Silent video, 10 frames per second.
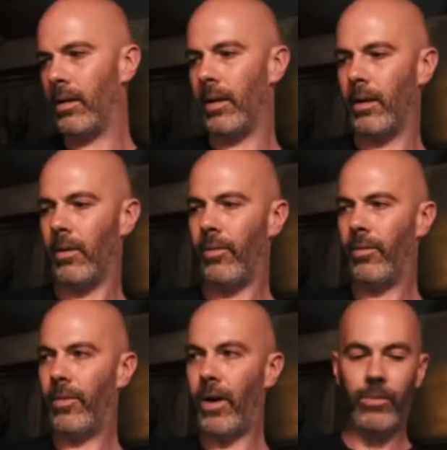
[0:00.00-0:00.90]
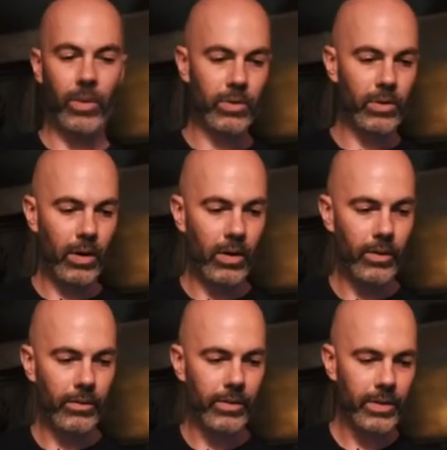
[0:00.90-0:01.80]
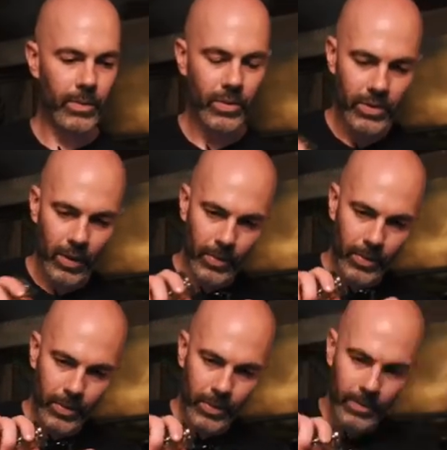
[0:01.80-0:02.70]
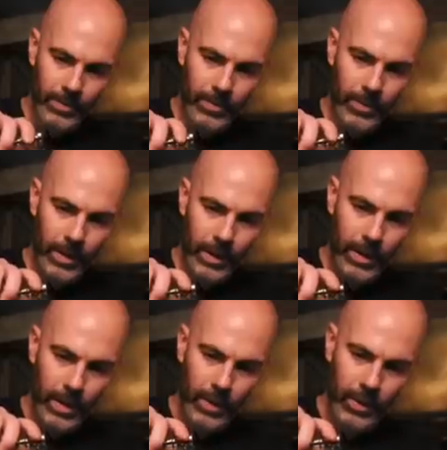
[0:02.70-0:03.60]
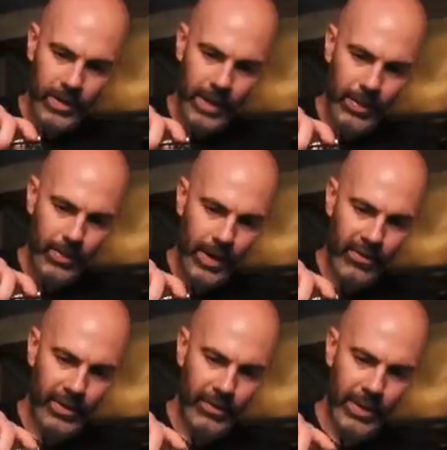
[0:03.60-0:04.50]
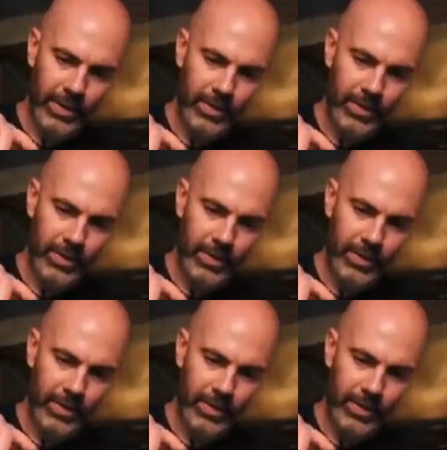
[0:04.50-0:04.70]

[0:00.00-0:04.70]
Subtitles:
then 5 mils of simple syrup. Like I always say, play around with those